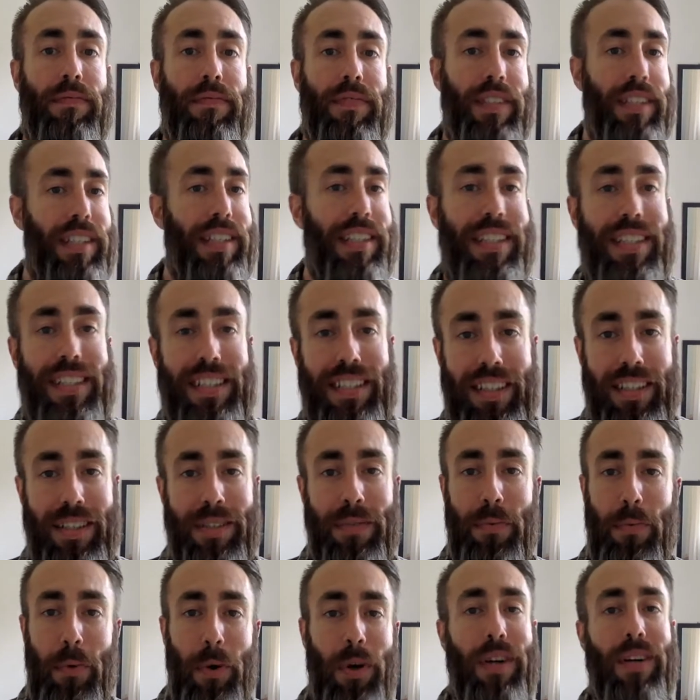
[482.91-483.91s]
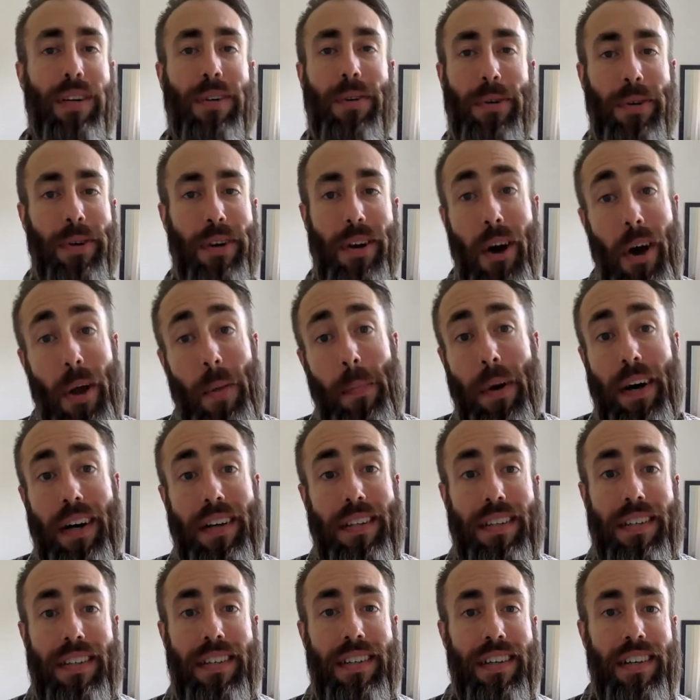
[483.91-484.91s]
This just doesn't work on an iPad.
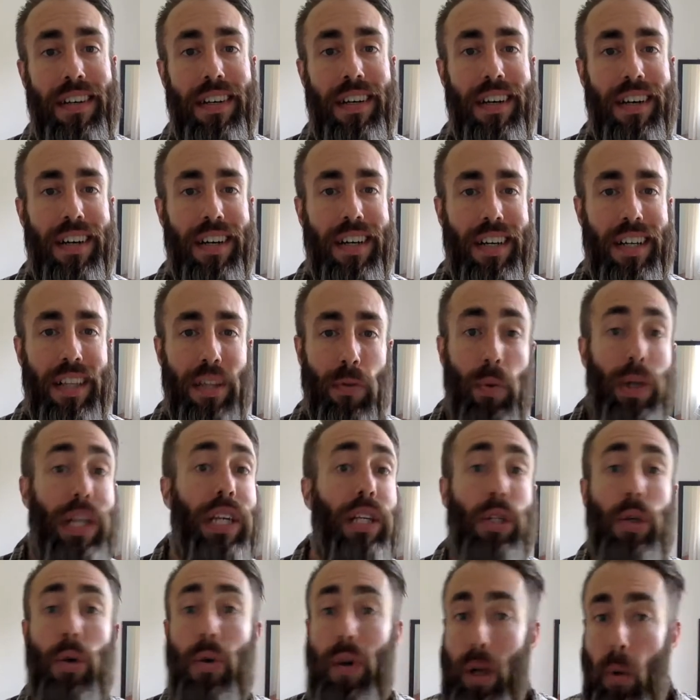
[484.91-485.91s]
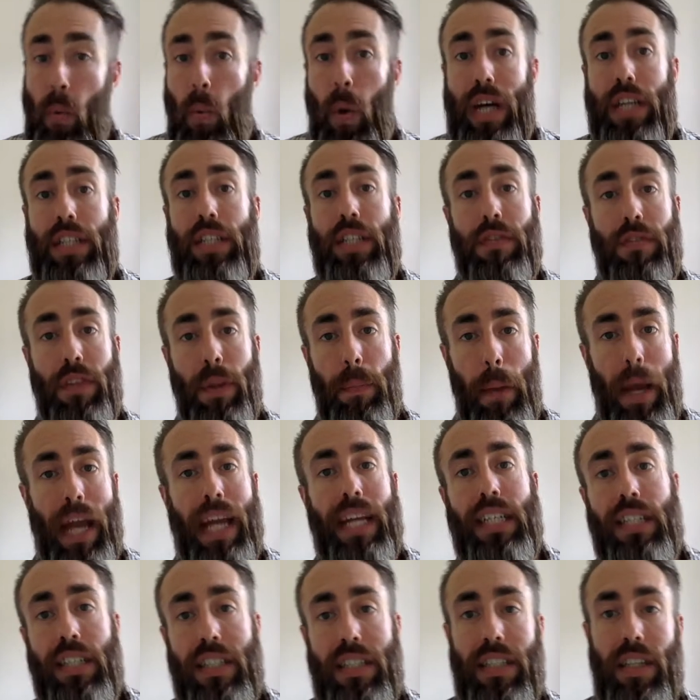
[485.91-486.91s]
The reassuring wedge of the
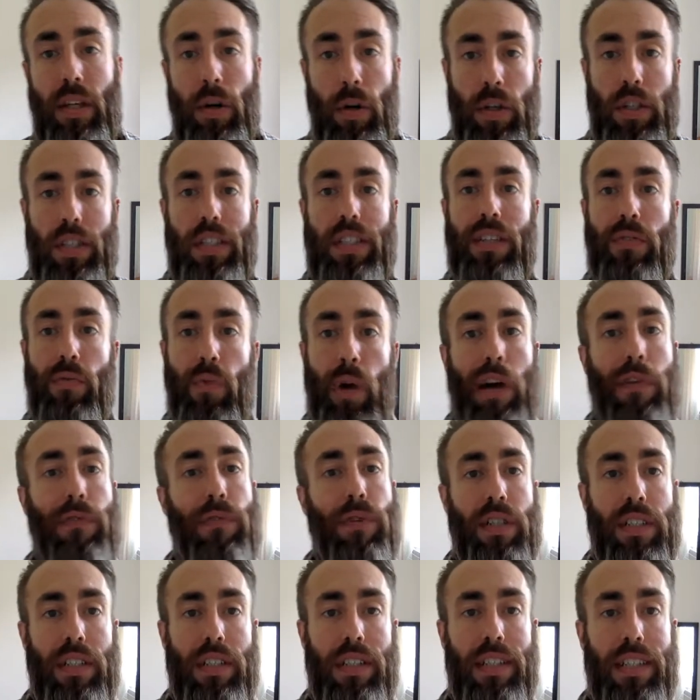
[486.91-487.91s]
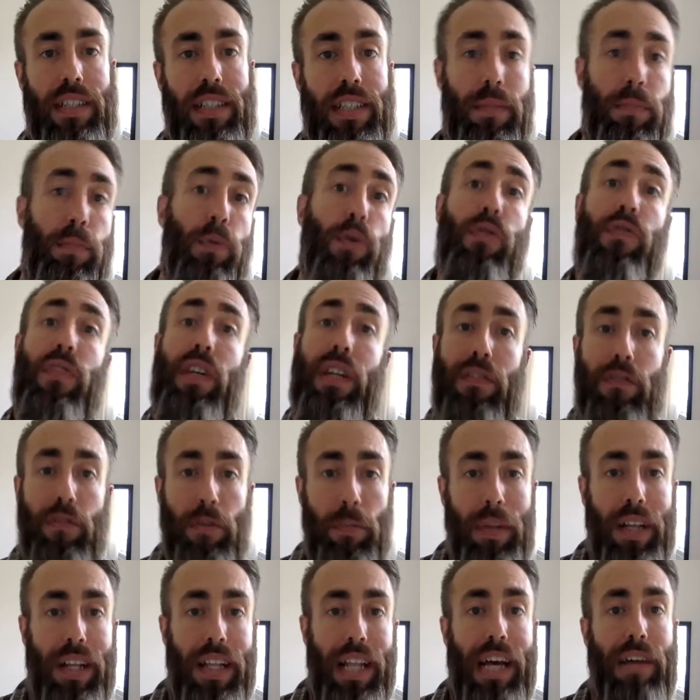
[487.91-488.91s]
pages that Austen references, moving from
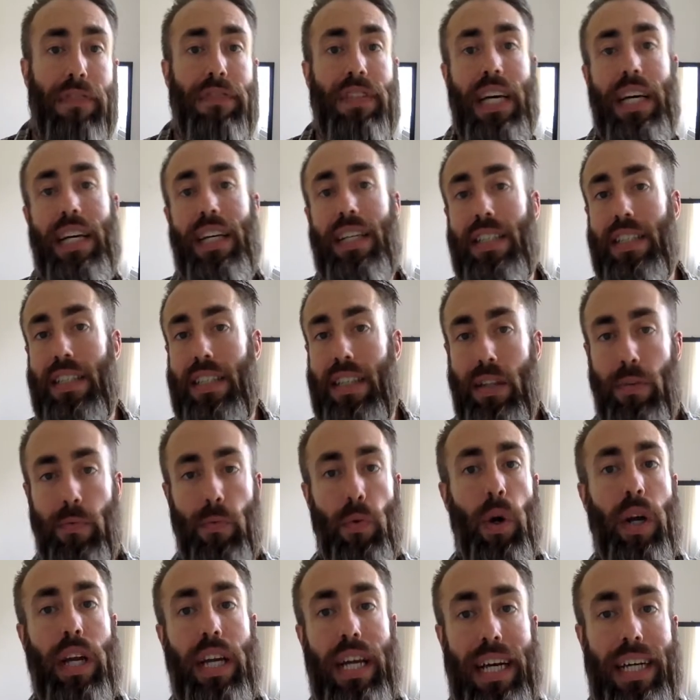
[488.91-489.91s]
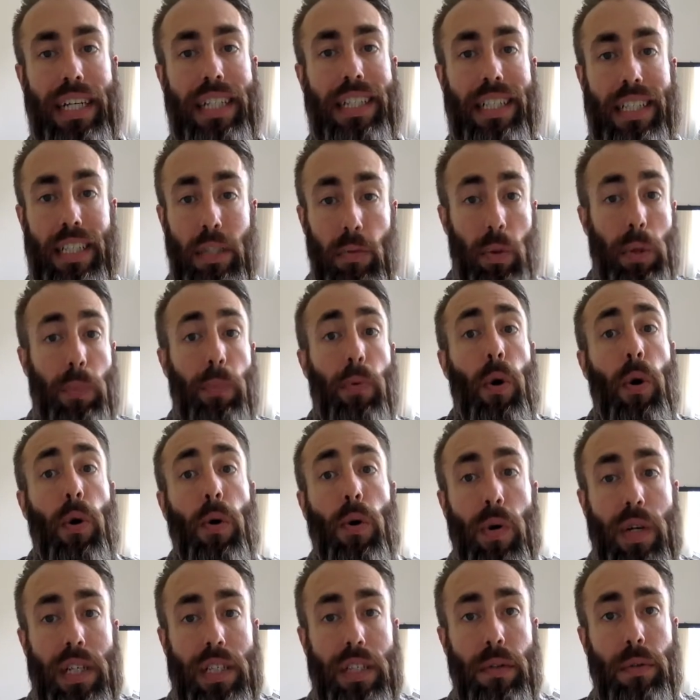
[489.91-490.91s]
the left hand to the right hand as we
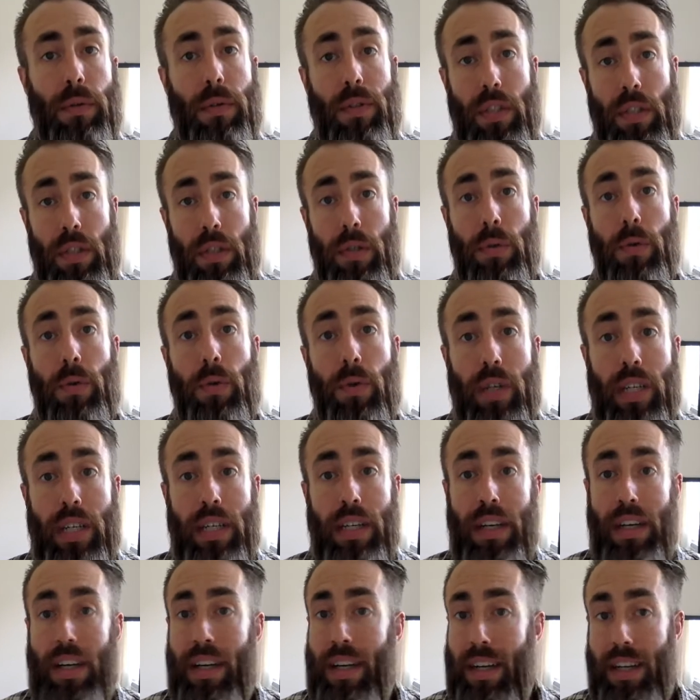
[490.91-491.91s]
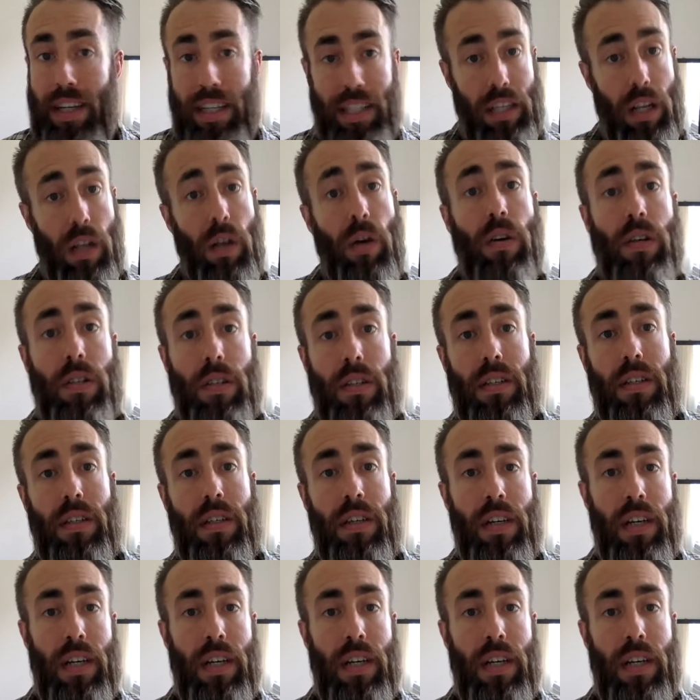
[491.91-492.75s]
progress through the story, it's lost.